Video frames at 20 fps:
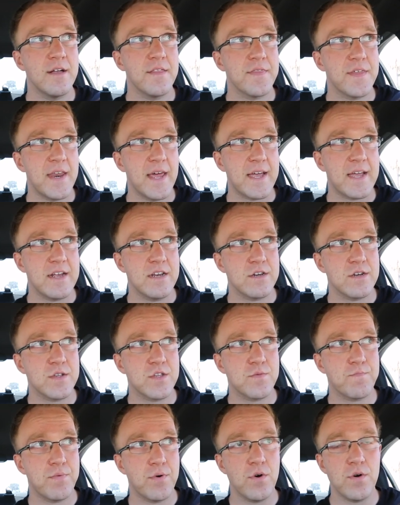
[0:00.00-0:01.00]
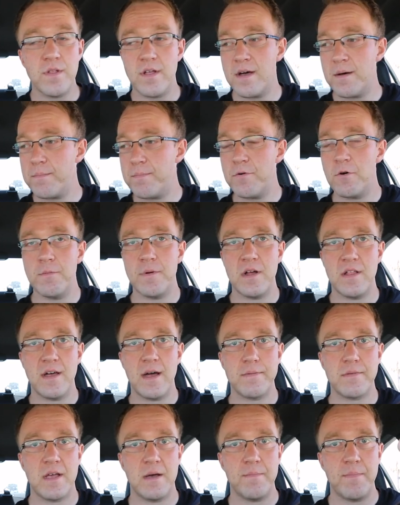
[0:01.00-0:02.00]
that I can just pull up, pull my
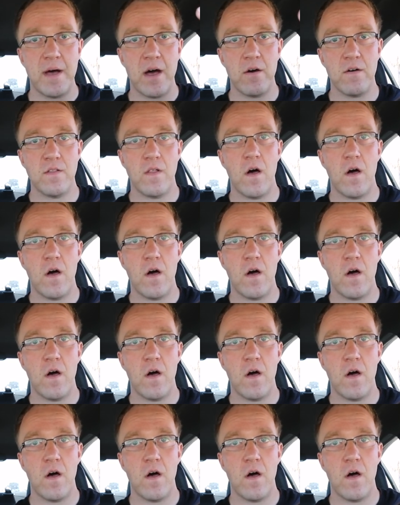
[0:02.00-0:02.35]
laptop out,